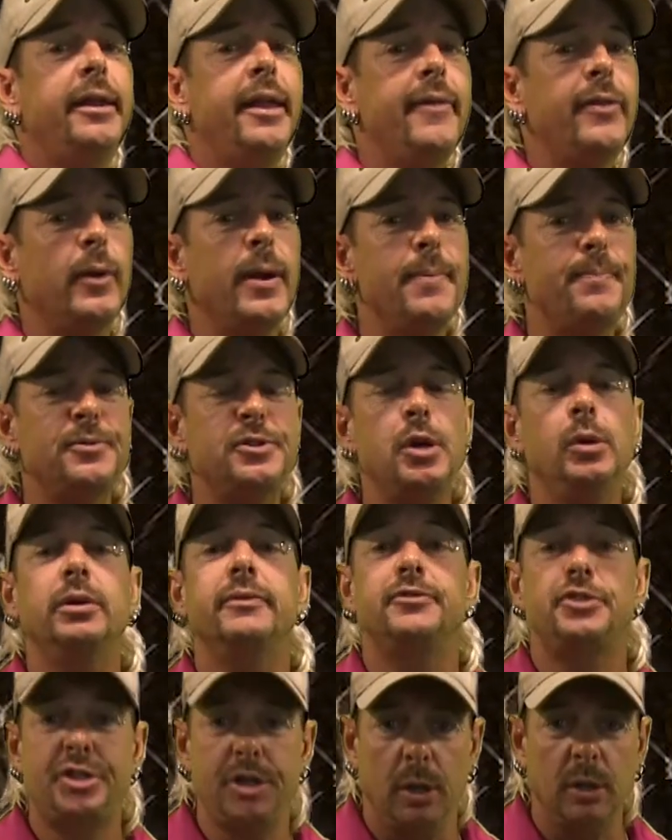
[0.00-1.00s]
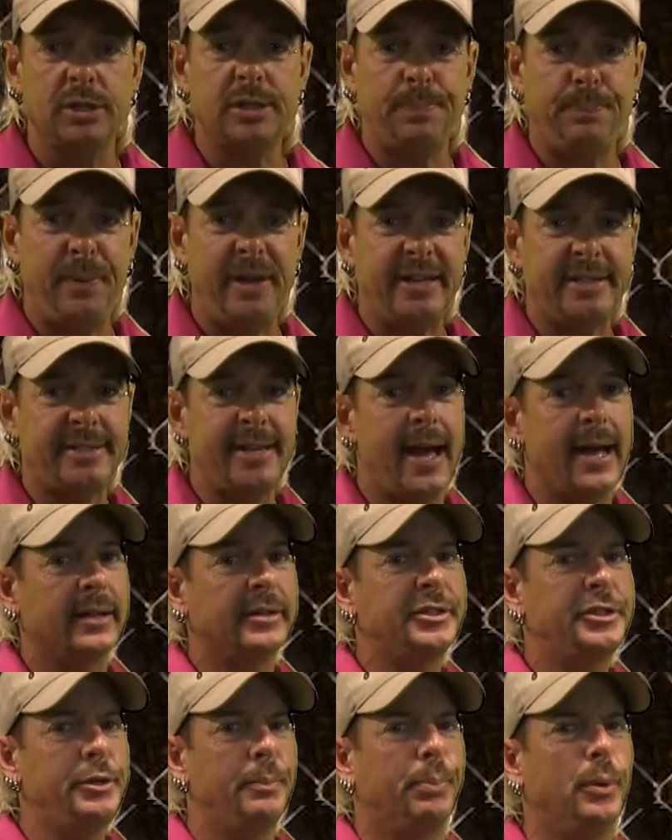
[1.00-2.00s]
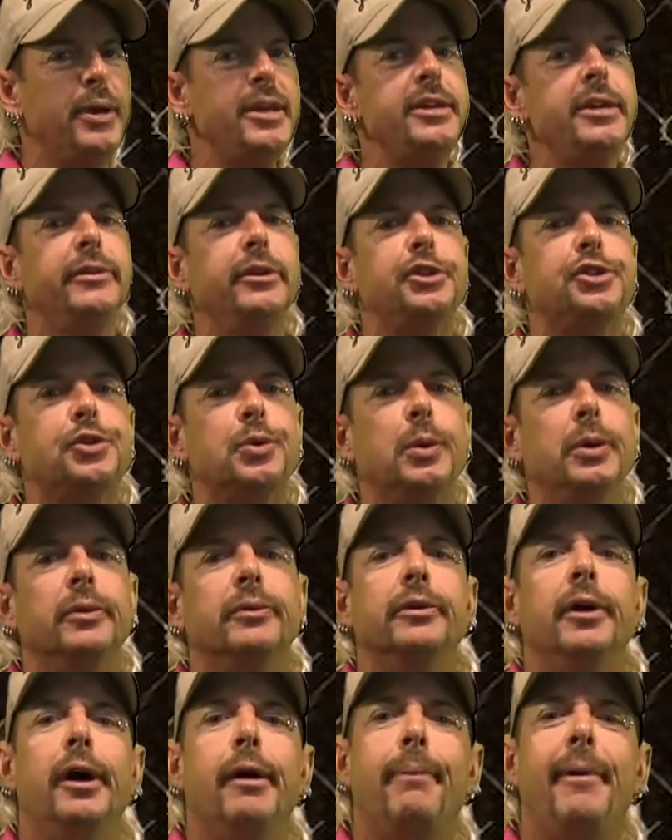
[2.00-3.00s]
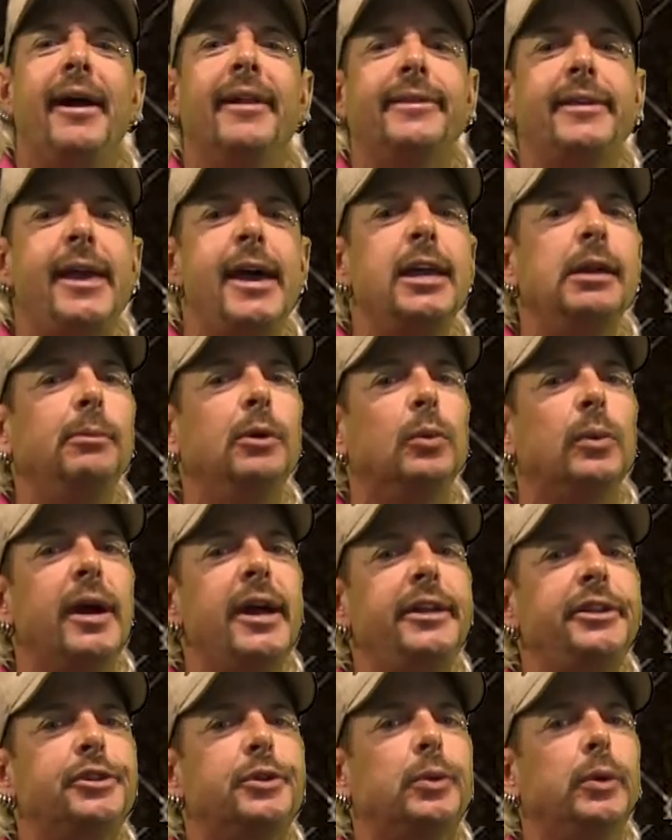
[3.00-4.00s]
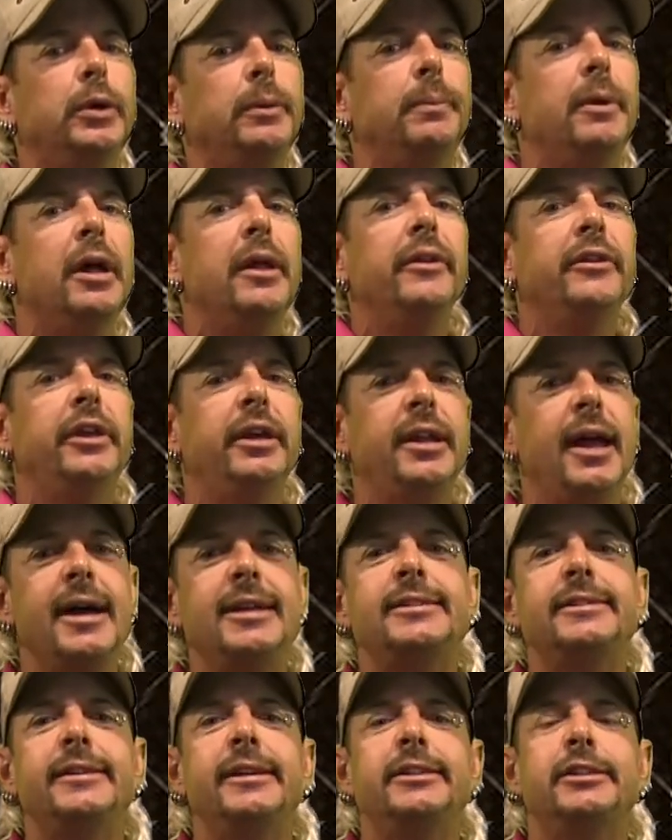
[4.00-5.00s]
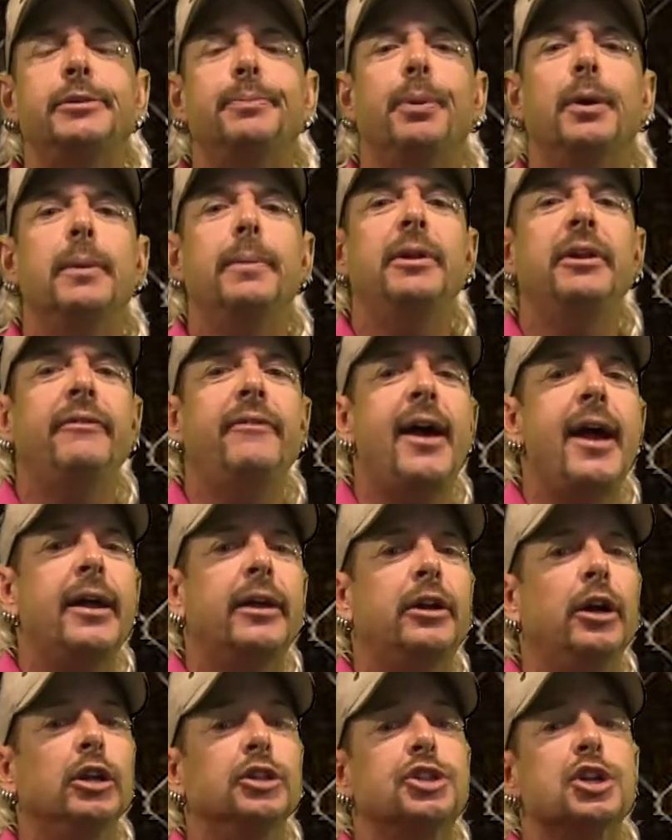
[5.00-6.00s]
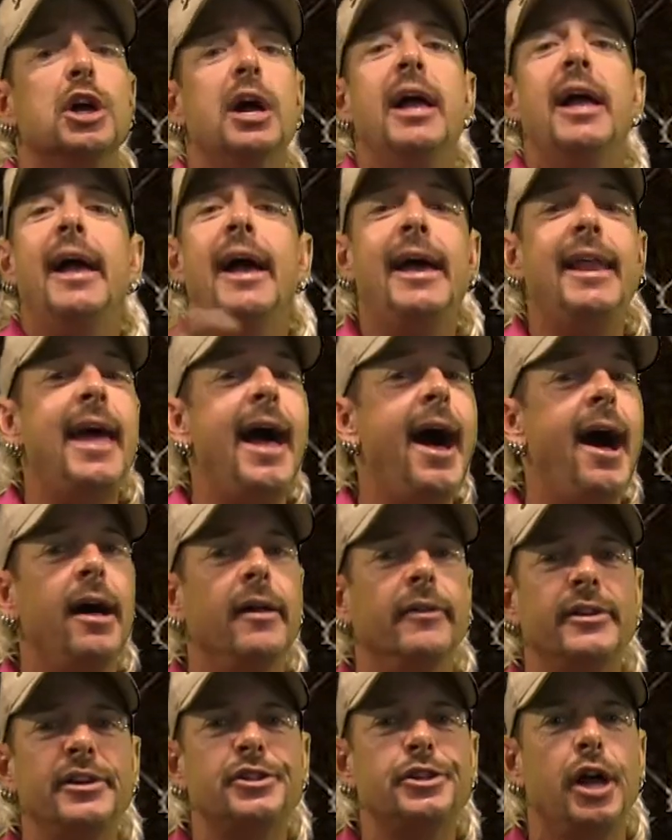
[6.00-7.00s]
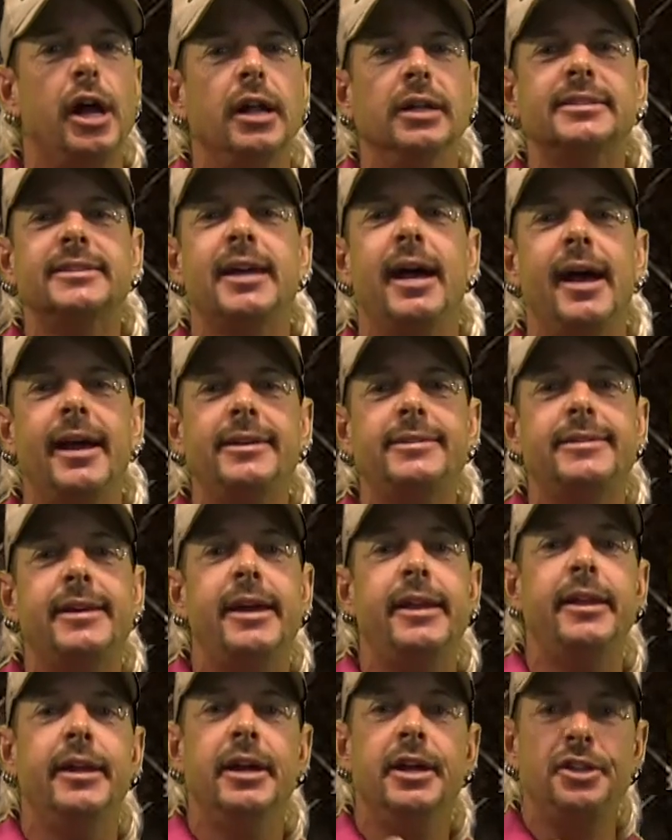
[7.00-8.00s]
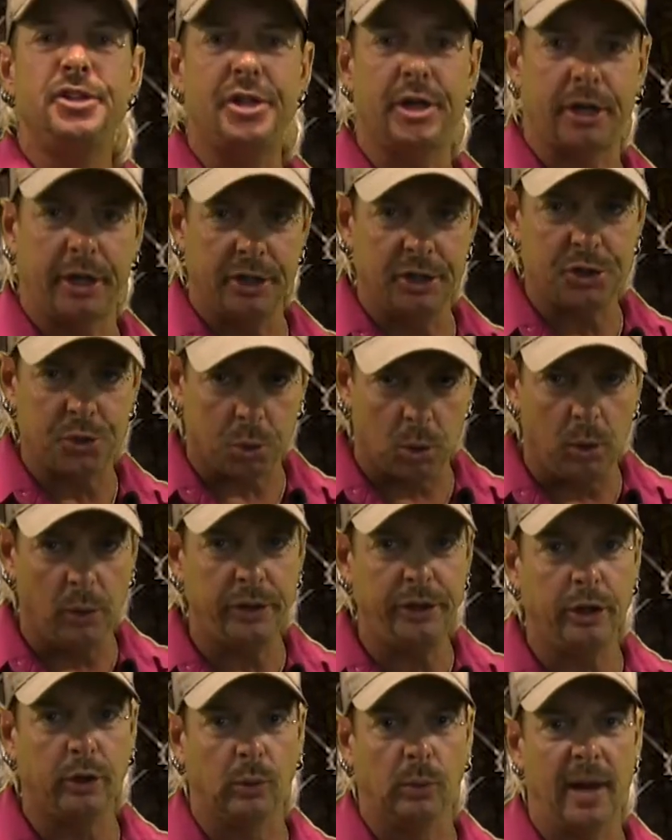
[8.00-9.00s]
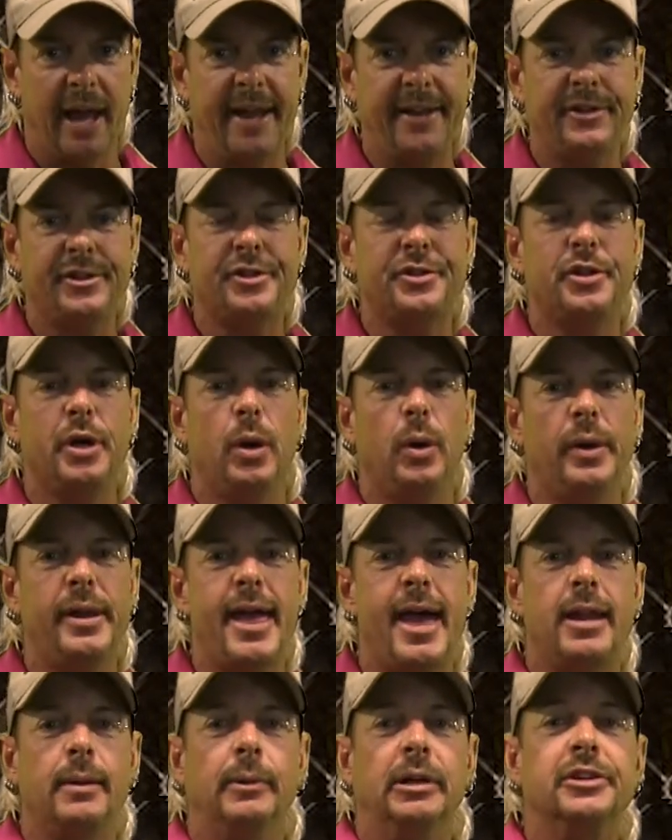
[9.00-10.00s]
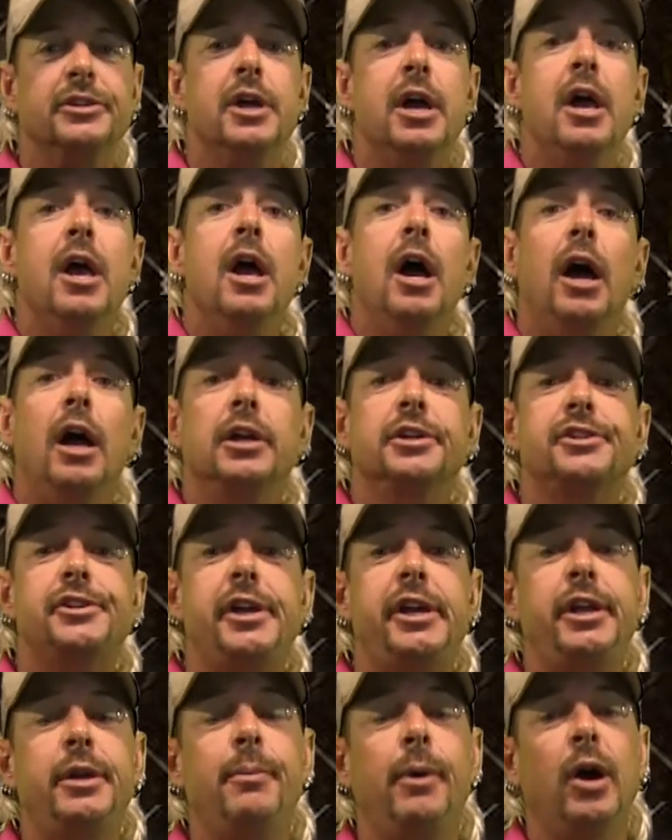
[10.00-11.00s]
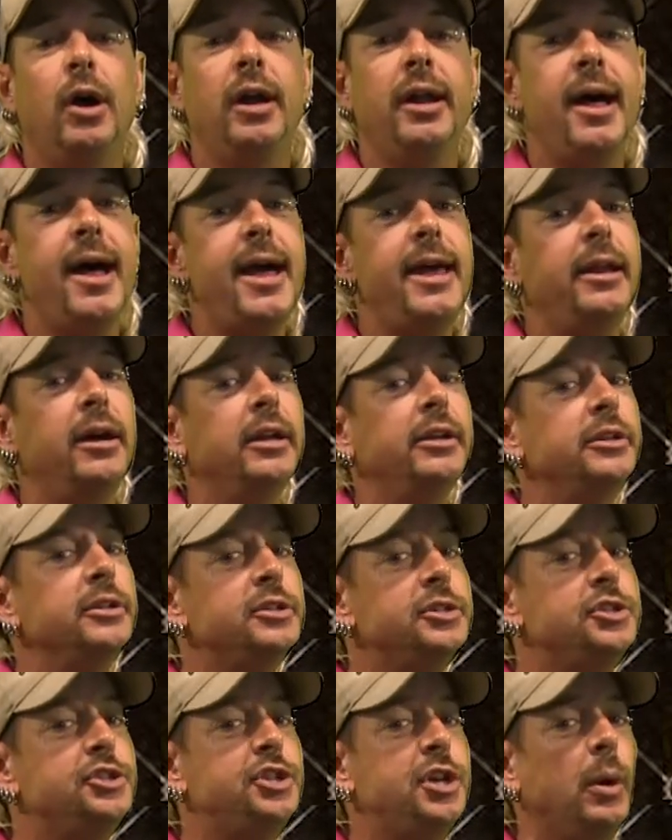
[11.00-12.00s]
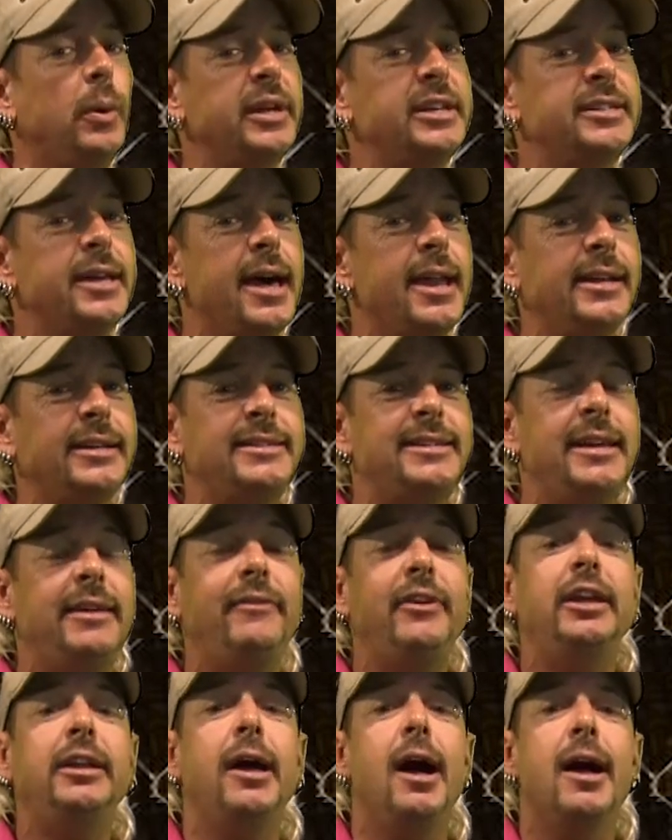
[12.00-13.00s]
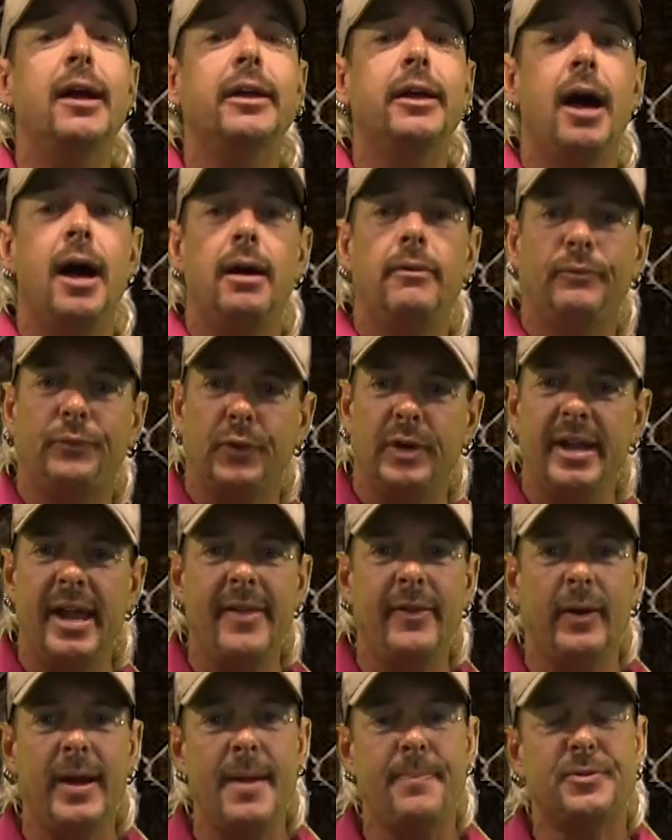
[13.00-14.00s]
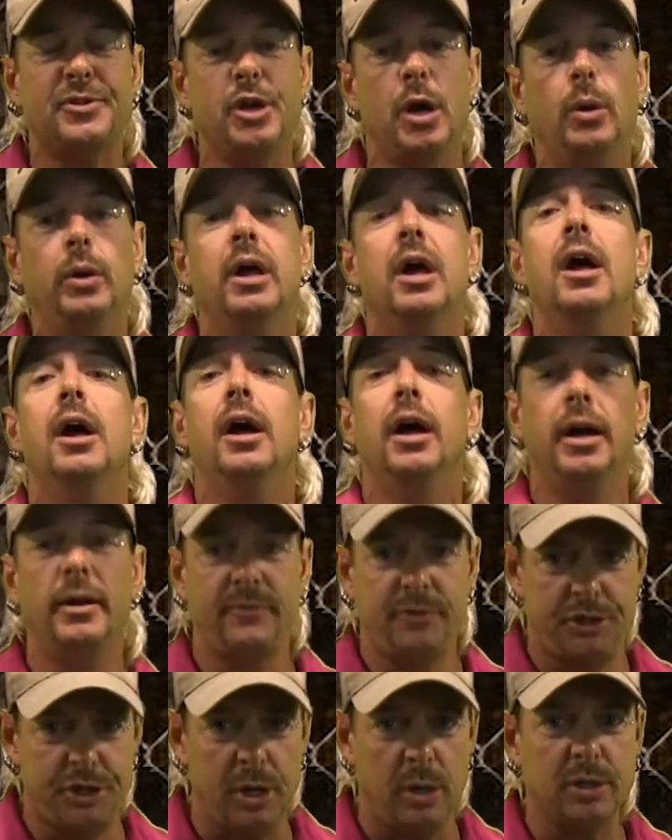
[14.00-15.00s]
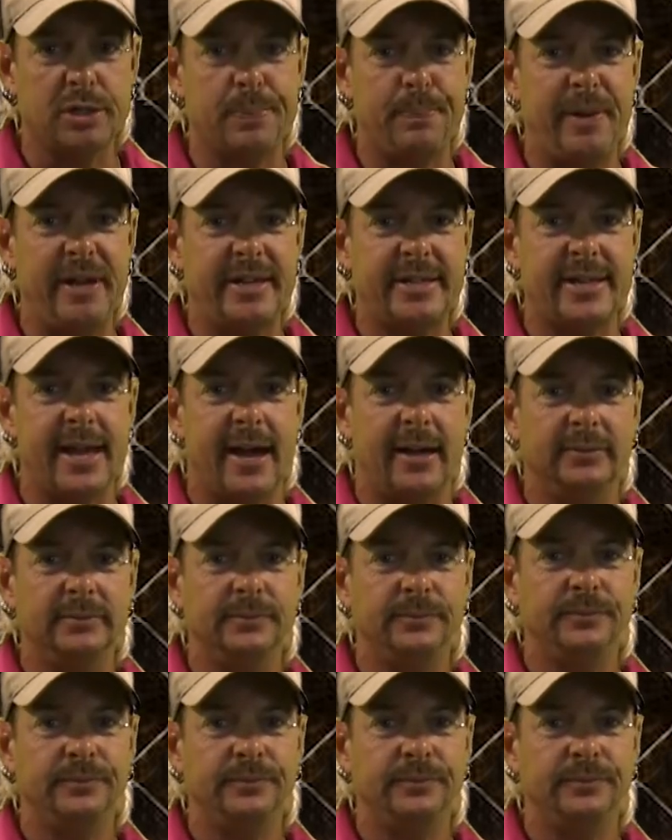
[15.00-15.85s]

Another episode of Joe Speaks Out to bring you the truth about the animal rights group, the United States Department of Agriculture, and how this all ties in to control your rights to own animal. I'll see you tomorrow night on JoeExoticTV.com for another episode of Joe Speaks Out.